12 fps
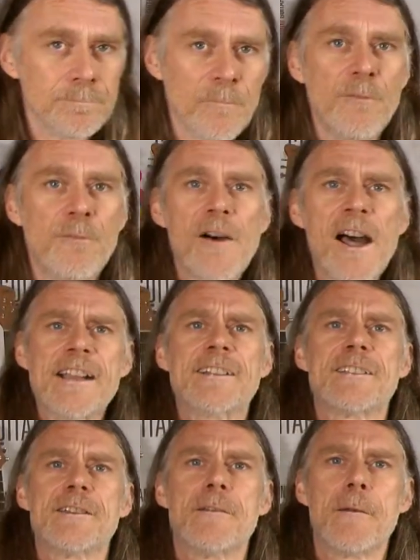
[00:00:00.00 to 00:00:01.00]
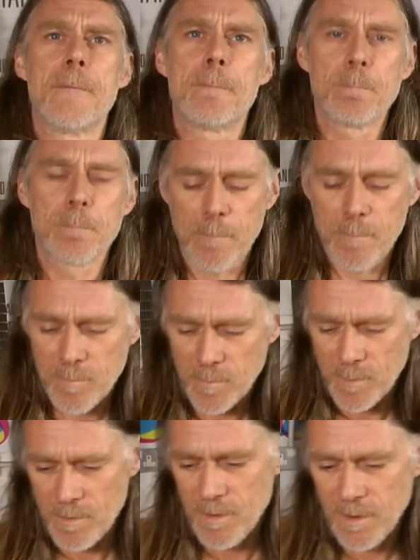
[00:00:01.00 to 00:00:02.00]
Fact.
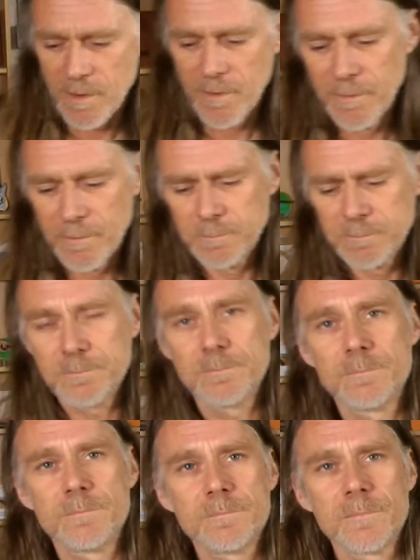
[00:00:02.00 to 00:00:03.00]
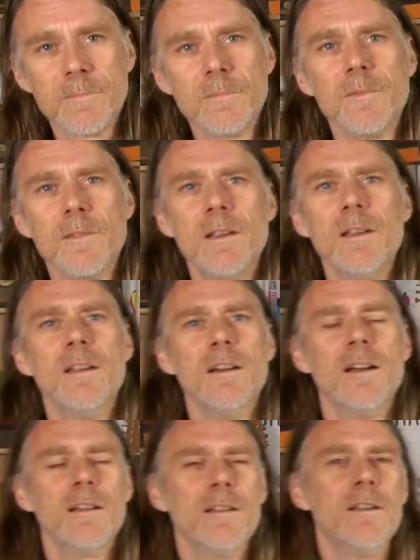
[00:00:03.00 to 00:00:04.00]
Okay. Hold on. Oh my goodness.
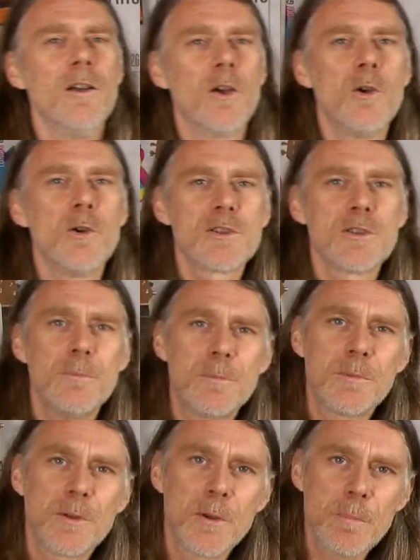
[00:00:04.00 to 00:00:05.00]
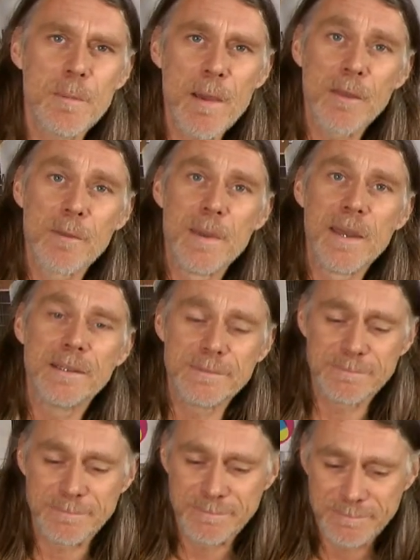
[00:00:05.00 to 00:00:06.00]
Of course, you could be better than me.
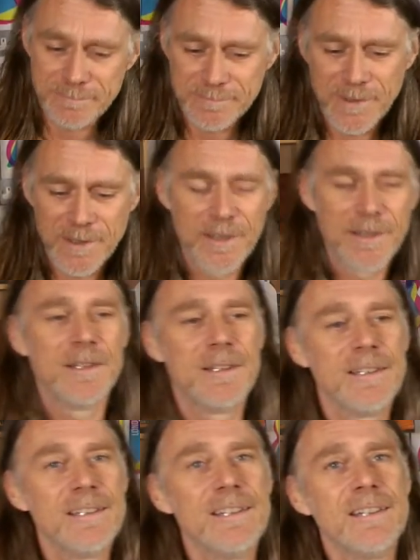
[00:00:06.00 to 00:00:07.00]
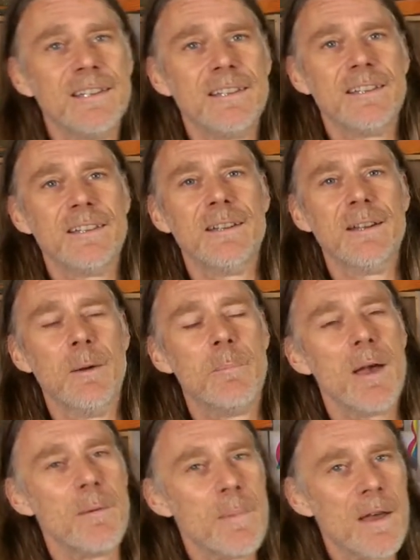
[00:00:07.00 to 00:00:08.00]
Okay. A
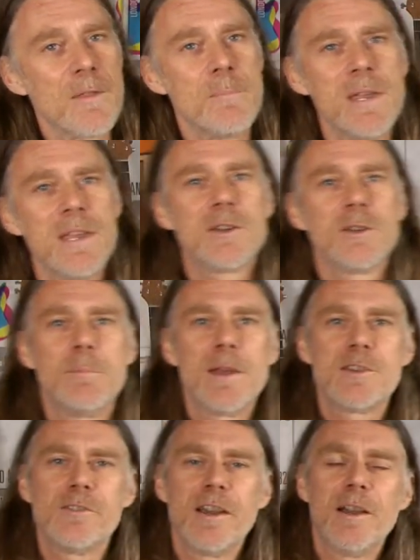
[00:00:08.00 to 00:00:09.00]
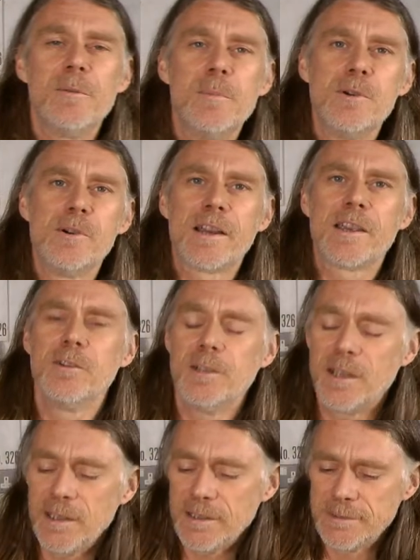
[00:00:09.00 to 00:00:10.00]
better man than me could measure it out more
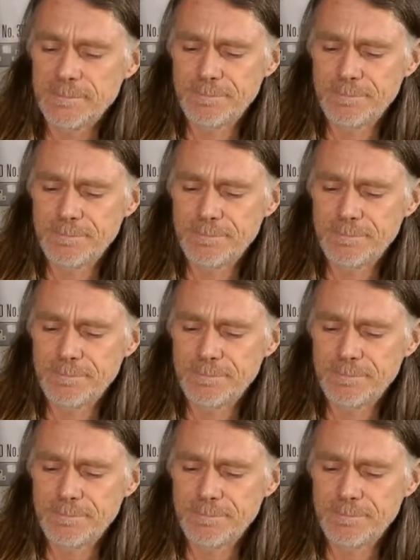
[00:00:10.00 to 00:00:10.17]
accurately.